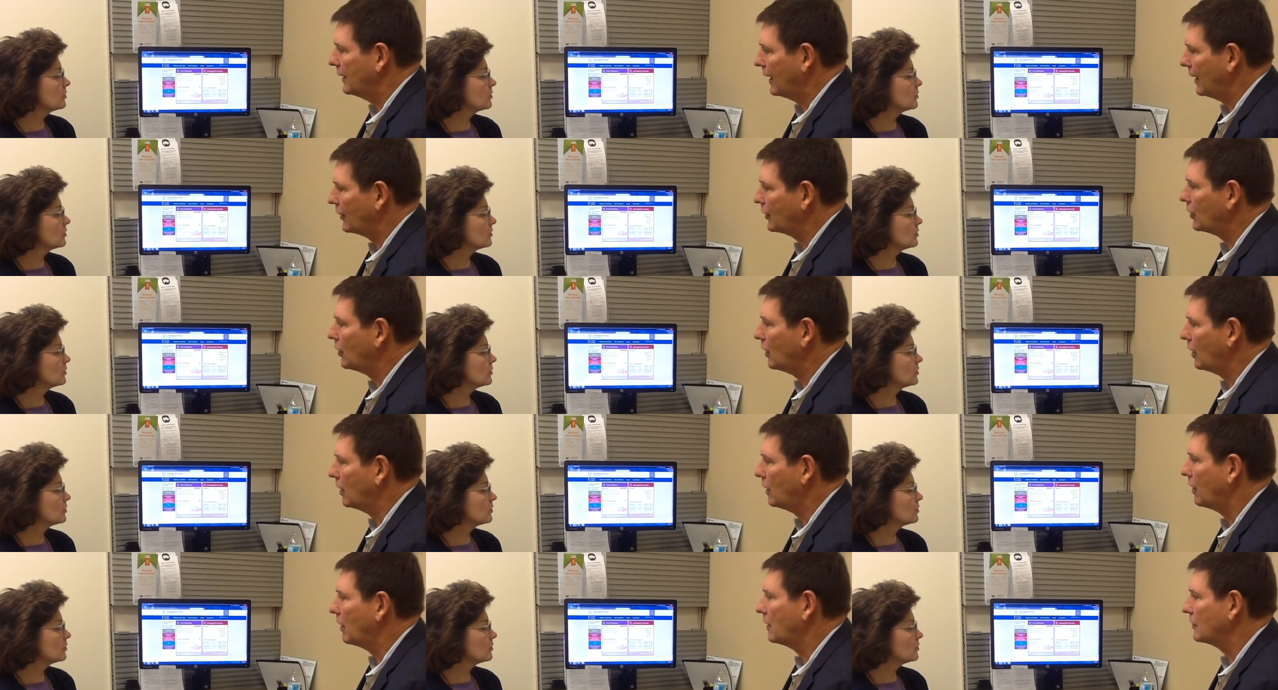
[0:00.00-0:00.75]

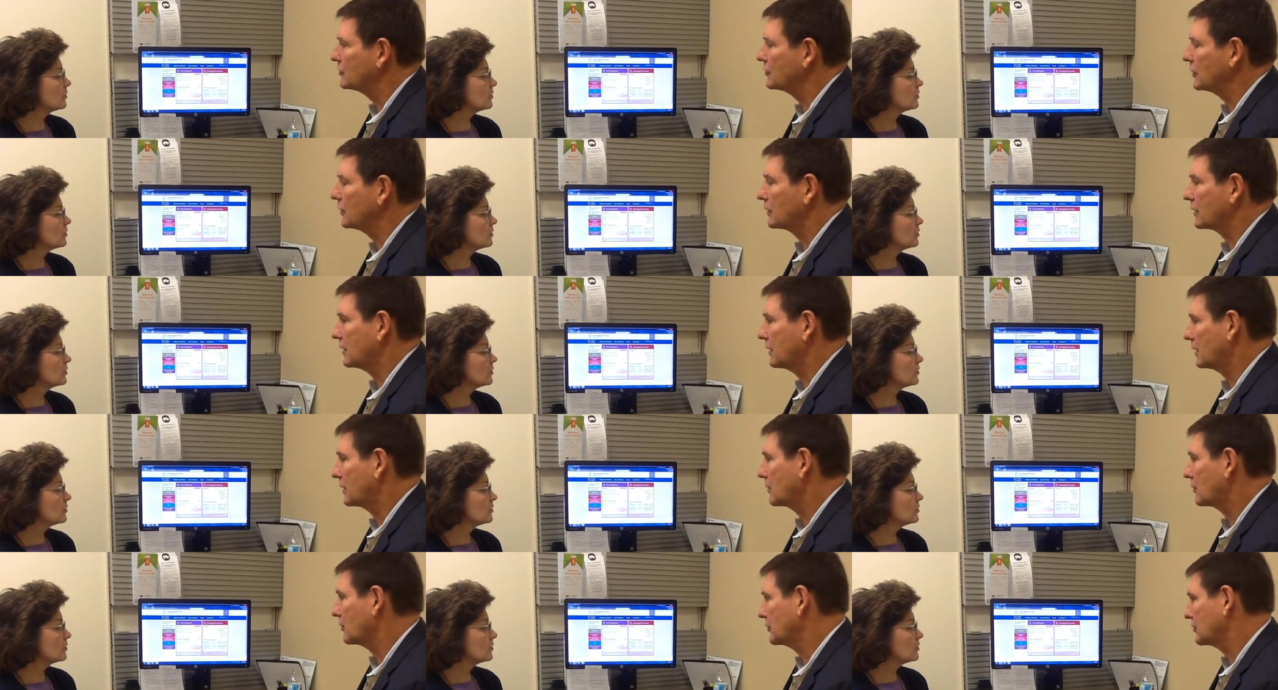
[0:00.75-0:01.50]
Speaker 1: alcohol also
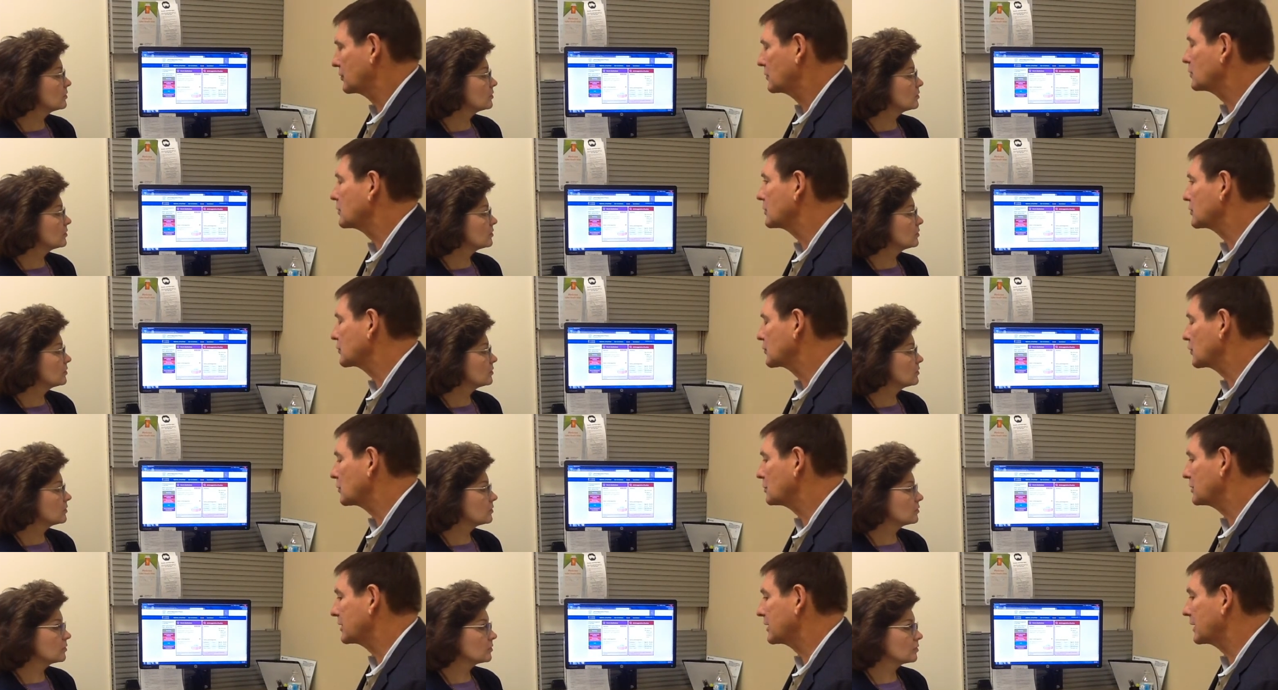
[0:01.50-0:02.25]
can increase your risk
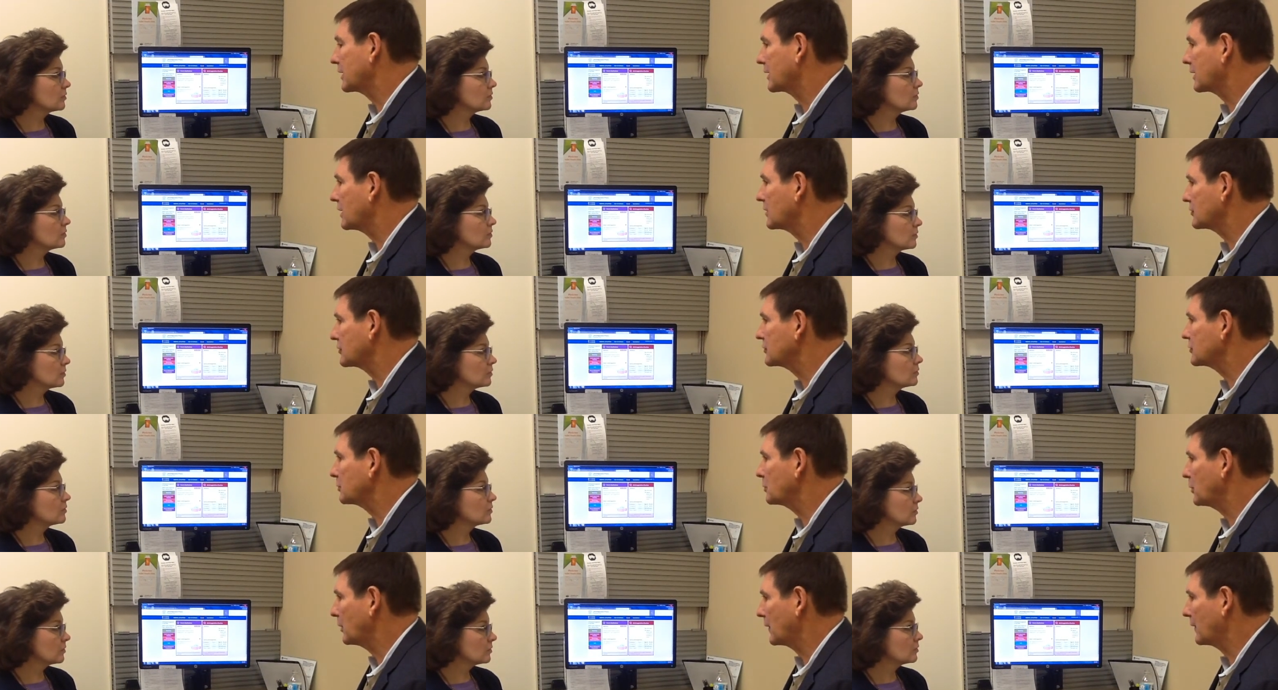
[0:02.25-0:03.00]
for bleeding. I'll
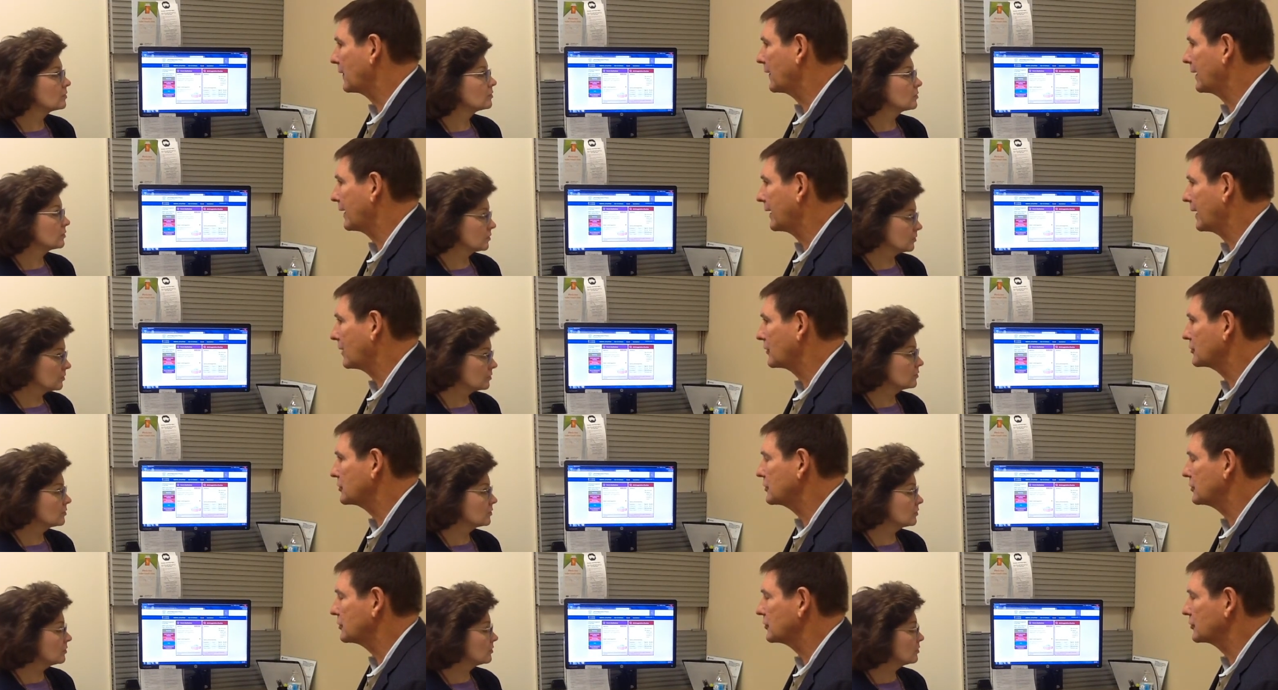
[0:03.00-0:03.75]
just point that
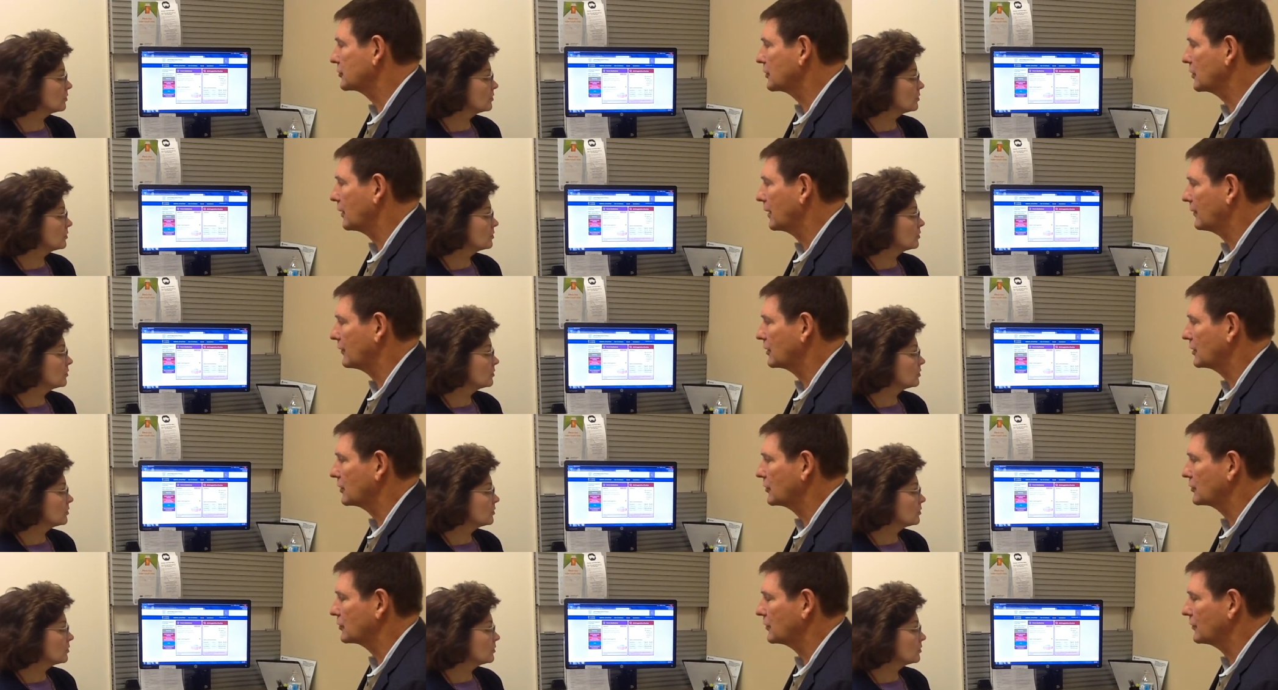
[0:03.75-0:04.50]
out too. So
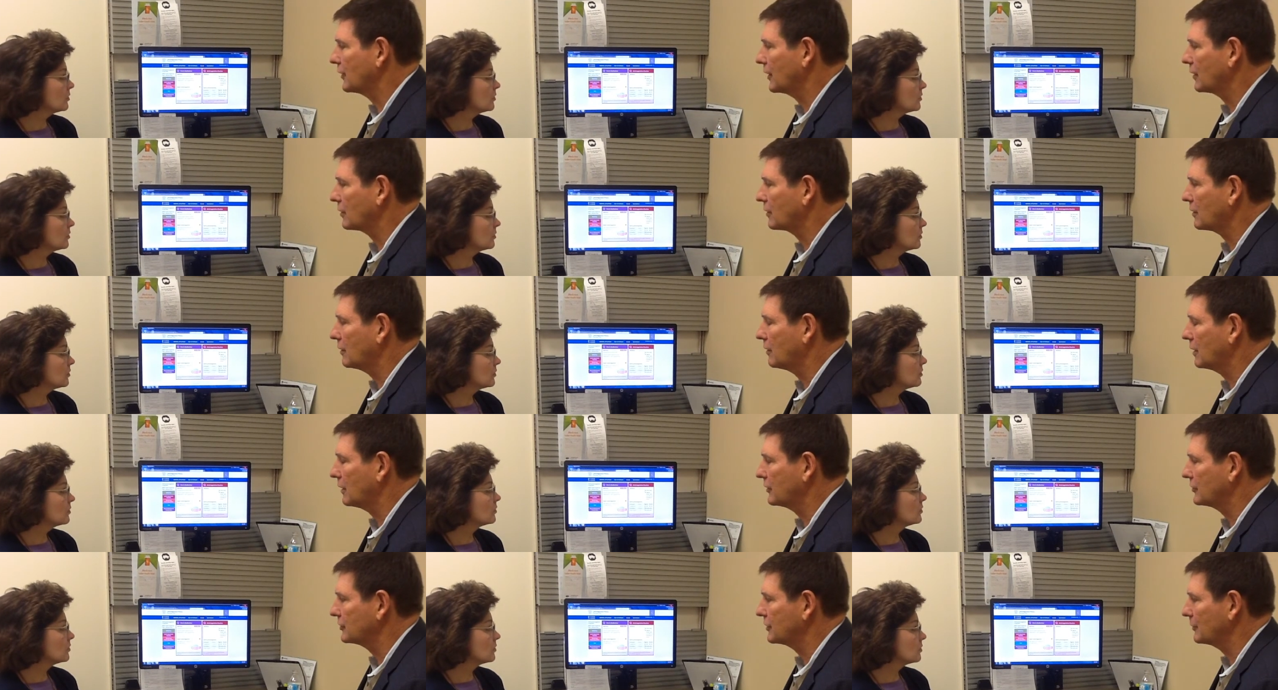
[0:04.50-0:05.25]
heavy use of
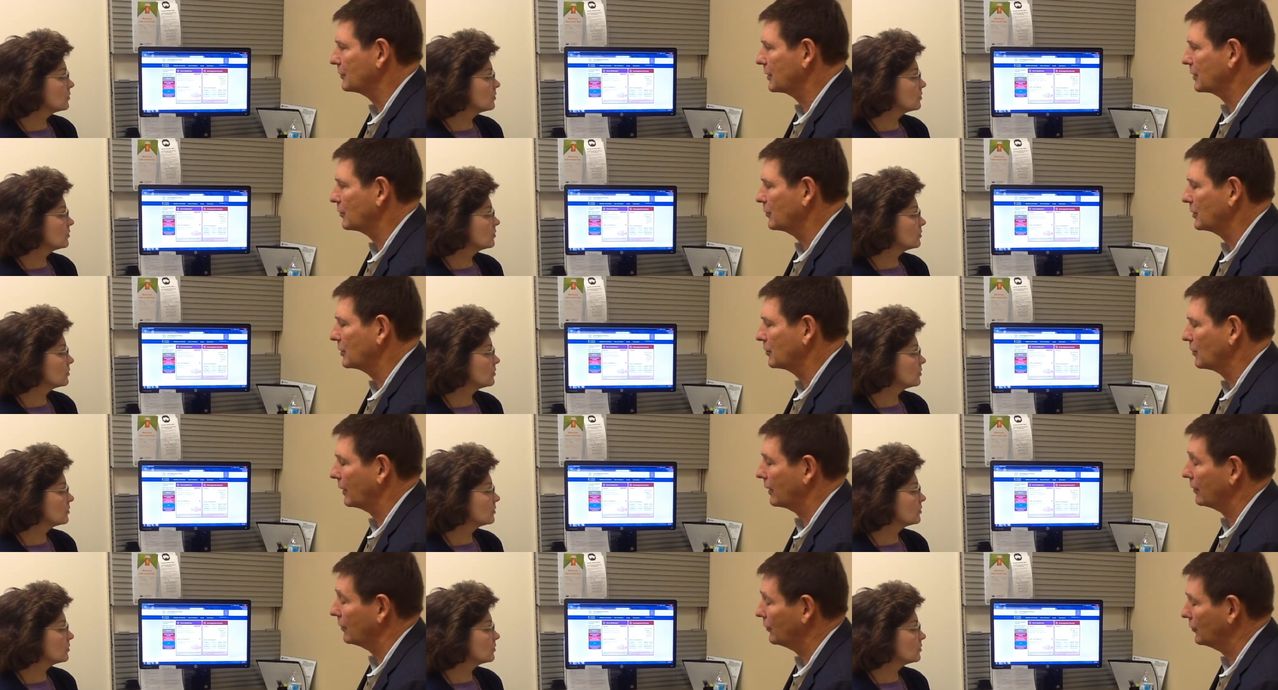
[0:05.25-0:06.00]
alcohol is something we
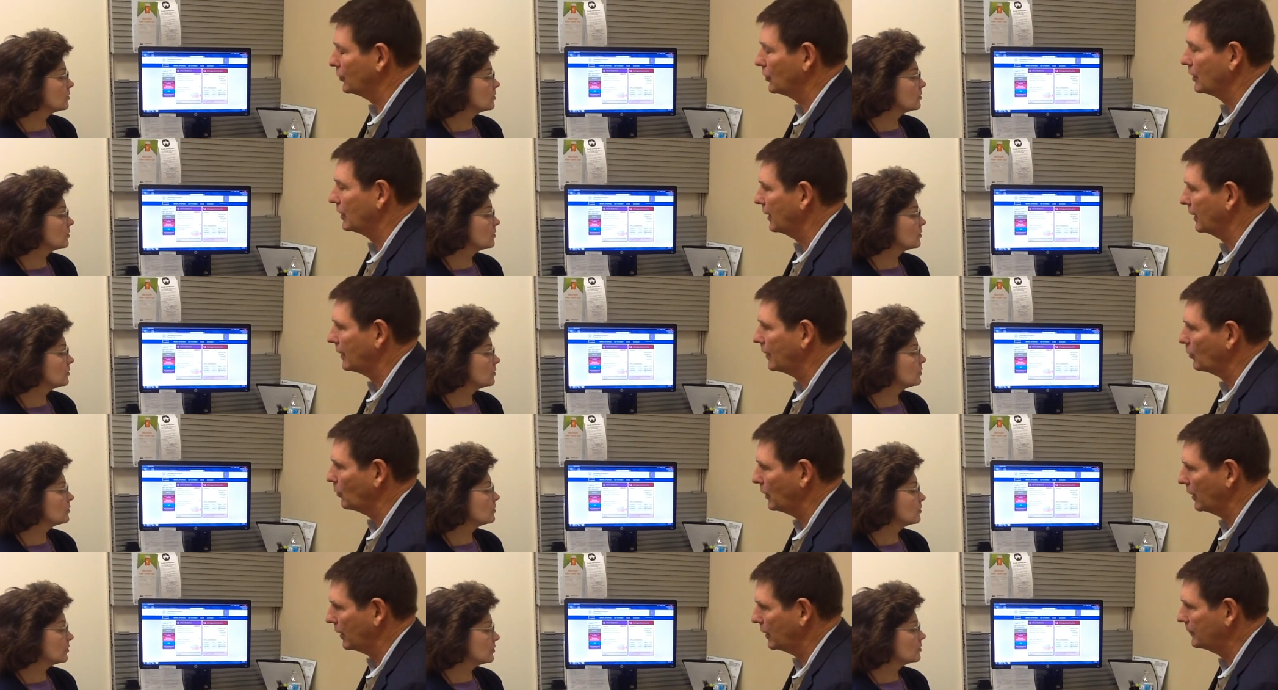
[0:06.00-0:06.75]
try to avoid
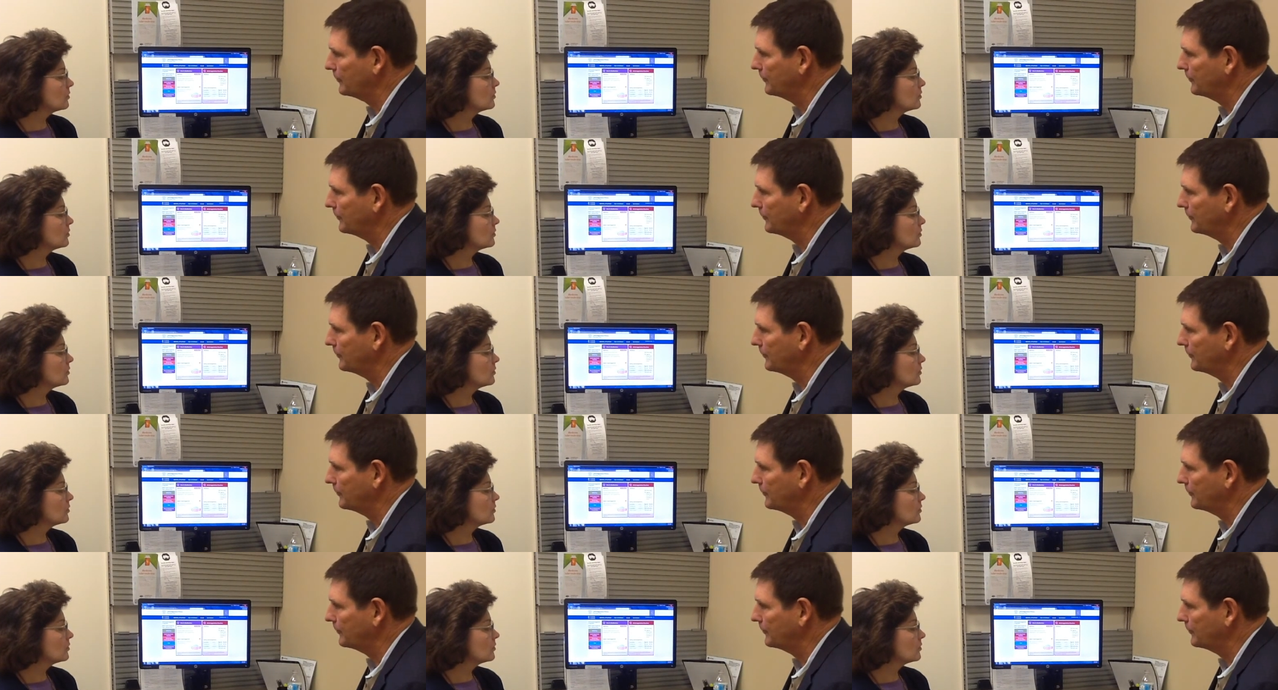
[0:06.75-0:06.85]
anyway.